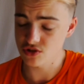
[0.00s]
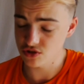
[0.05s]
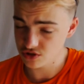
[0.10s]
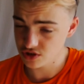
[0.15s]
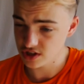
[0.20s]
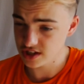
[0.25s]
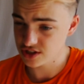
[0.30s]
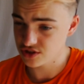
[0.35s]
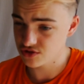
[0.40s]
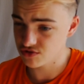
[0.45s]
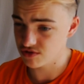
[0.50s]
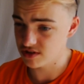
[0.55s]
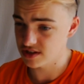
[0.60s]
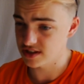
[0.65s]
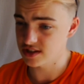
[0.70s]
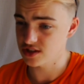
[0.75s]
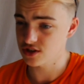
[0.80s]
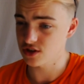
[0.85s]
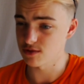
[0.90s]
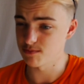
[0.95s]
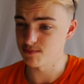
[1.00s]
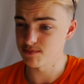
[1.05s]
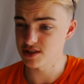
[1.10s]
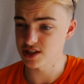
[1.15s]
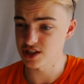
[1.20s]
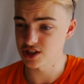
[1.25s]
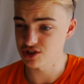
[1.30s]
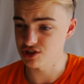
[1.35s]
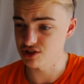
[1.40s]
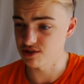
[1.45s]
good history in this
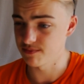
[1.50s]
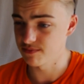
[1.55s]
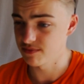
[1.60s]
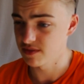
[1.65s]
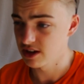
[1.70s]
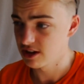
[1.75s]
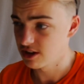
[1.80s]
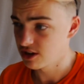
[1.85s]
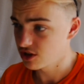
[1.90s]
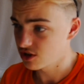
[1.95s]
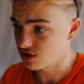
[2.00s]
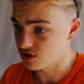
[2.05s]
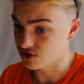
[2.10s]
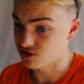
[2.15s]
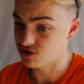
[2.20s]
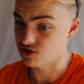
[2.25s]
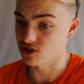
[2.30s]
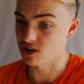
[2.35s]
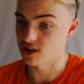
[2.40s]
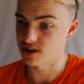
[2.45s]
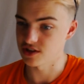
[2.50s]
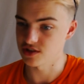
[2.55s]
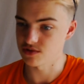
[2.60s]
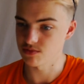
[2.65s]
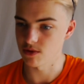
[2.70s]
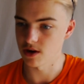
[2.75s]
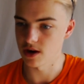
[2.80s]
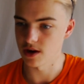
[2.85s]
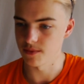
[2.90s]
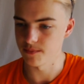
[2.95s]
competition. Good side as
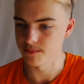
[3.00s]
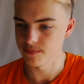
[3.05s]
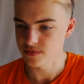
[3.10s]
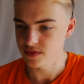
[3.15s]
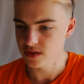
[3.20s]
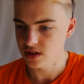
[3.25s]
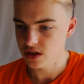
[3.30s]
well.